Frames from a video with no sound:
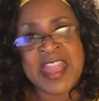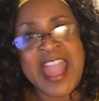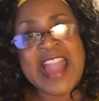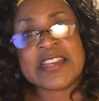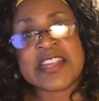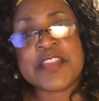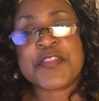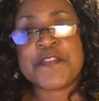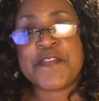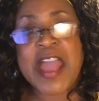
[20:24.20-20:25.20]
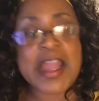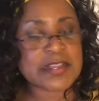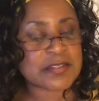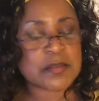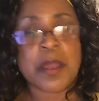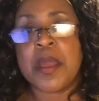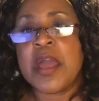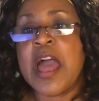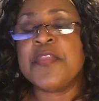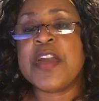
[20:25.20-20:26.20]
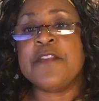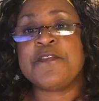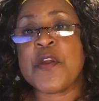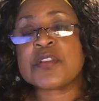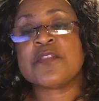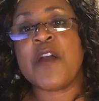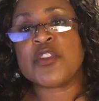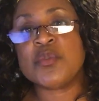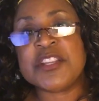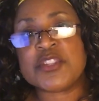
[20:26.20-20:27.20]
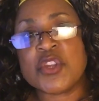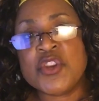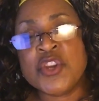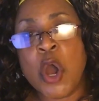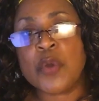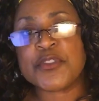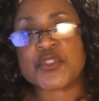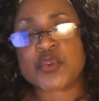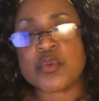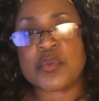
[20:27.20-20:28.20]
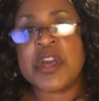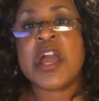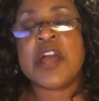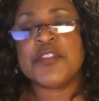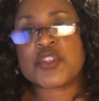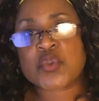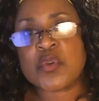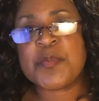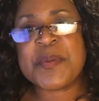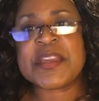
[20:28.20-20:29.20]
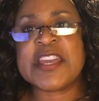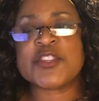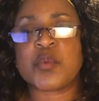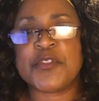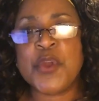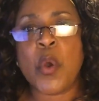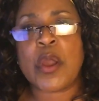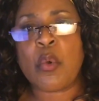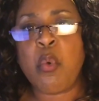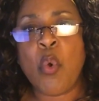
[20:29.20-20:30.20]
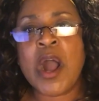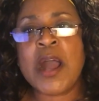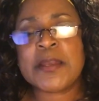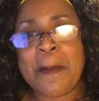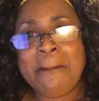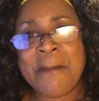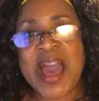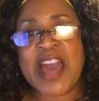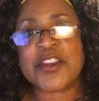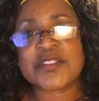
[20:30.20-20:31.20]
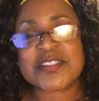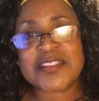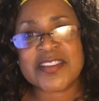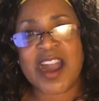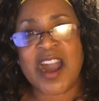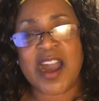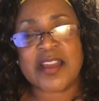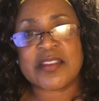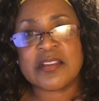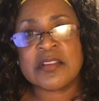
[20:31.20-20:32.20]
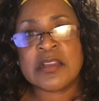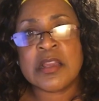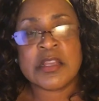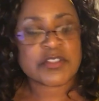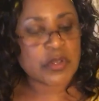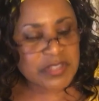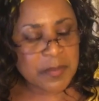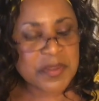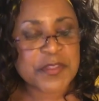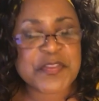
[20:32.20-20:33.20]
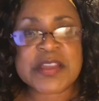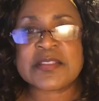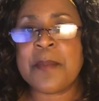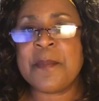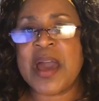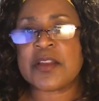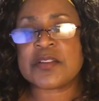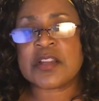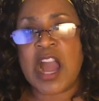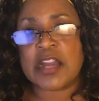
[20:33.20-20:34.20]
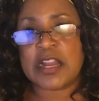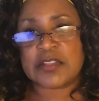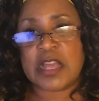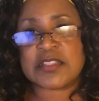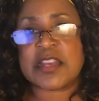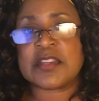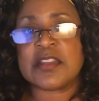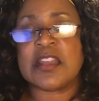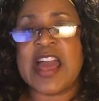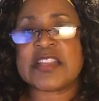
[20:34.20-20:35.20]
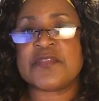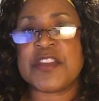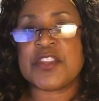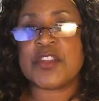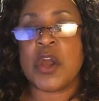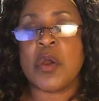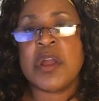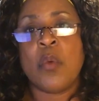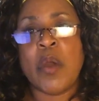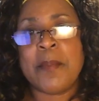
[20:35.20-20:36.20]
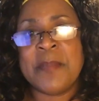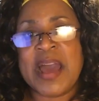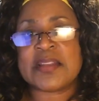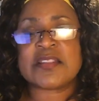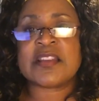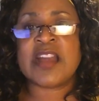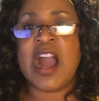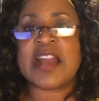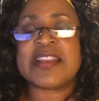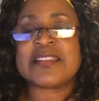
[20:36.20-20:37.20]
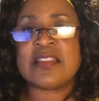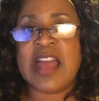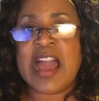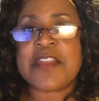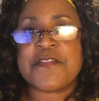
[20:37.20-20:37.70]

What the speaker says: and get the facts. And first of all, you need to know the truth. And the truth begins with knowing what matters to God. So some of the things that matter to God, I said in the last video, what matters to God is life.